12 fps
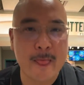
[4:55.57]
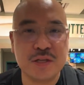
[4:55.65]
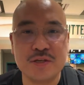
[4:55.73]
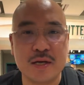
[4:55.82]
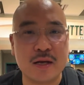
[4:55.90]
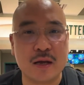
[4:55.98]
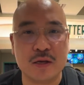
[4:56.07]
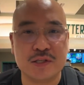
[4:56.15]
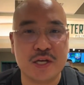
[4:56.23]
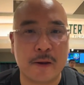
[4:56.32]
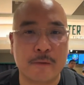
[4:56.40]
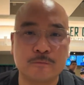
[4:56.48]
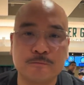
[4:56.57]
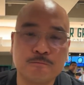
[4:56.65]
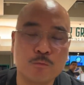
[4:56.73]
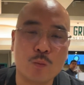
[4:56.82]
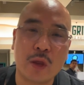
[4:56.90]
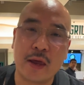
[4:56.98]
10 out of 10.
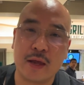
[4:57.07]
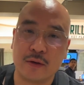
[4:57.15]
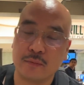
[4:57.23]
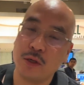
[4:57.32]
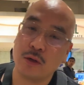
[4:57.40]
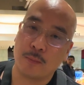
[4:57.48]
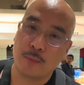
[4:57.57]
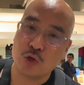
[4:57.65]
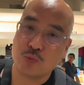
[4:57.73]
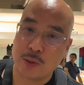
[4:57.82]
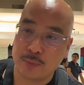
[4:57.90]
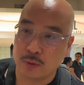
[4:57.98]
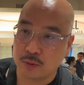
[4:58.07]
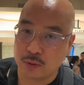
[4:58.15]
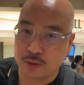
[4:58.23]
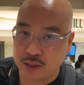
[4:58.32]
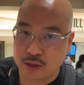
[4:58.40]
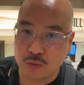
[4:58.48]
And most people will
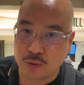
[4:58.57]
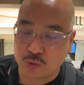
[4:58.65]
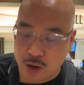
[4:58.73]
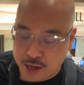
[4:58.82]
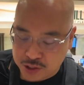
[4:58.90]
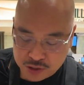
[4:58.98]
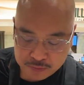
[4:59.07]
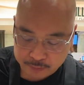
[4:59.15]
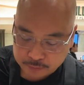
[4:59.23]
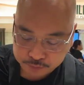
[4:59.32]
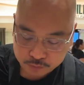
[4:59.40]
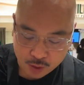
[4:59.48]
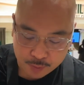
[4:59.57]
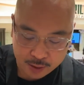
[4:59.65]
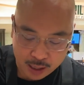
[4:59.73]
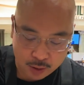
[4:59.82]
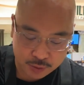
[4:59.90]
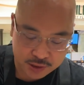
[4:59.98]
eat it with rice, but
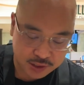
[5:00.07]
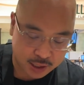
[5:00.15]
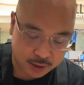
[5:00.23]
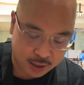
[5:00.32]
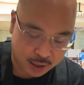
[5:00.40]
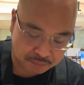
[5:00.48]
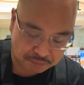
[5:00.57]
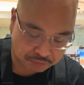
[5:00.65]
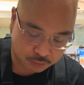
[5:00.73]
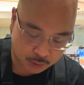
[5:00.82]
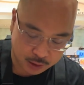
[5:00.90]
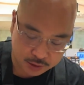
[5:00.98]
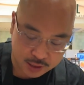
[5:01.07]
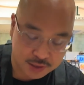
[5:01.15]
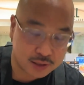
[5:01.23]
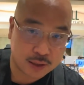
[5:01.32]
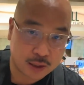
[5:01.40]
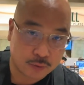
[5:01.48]
I would say that it
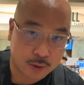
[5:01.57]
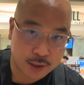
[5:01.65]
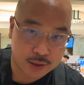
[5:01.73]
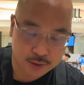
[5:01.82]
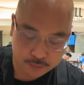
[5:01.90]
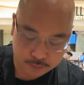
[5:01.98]
doesn't need rice.